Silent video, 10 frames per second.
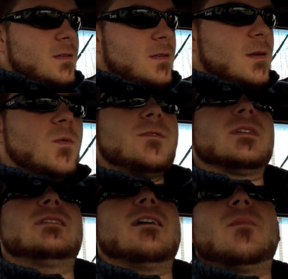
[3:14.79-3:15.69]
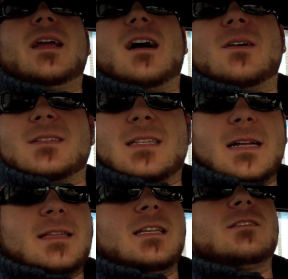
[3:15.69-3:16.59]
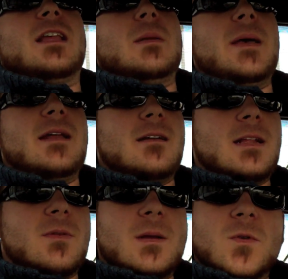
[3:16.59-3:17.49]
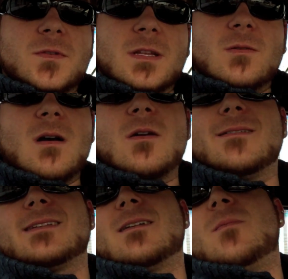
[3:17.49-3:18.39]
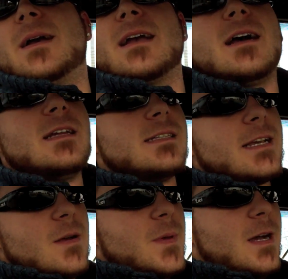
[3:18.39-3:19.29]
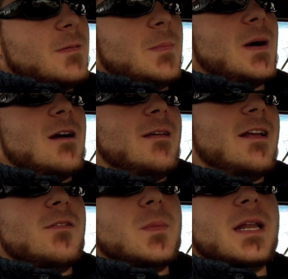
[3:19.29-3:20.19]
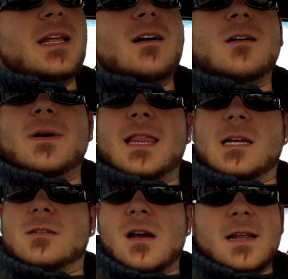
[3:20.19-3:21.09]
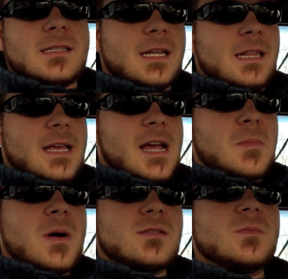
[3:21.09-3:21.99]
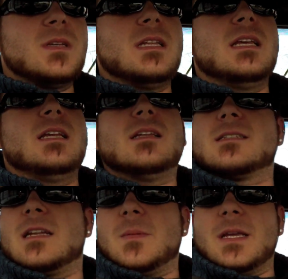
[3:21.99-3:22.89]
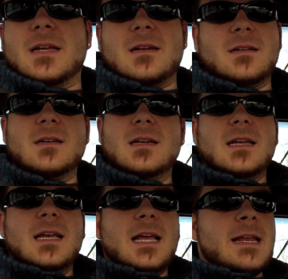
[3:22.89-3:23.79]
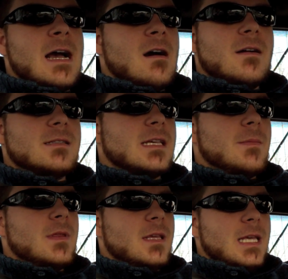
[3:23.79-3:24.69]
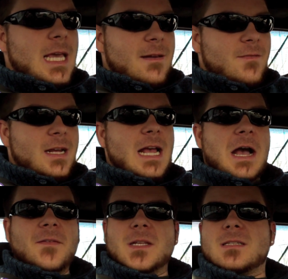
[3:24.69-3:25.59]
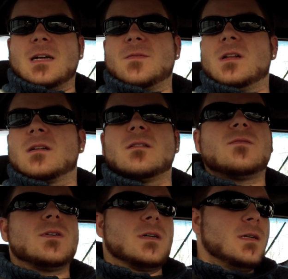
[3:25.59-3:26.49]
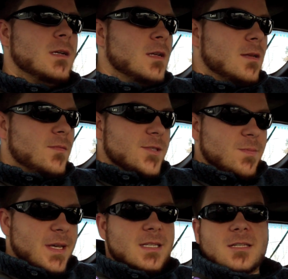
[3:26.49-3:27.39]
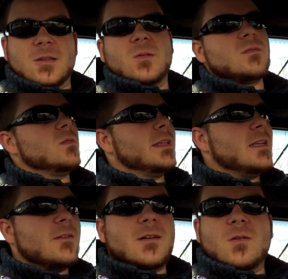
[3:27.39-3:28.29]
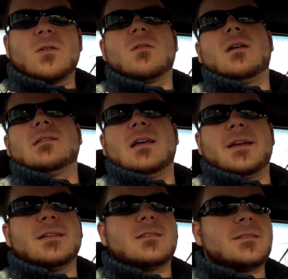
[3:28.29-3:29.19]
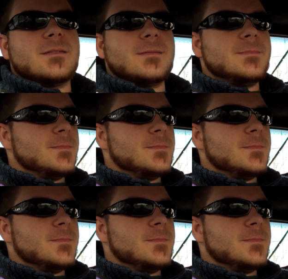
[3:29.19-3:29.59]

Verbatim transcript: I moved to Sudbury, I always thought things would get better. And then when I moved to Toronto, I was like, oh my God, I was like, I'll be up to par with everybody. All my electronics, anything I could possibly need is going to be here. And now, uh, same thing, you can't find half of the stuff you're looking for. Most places you go to, they tell you to order online, so.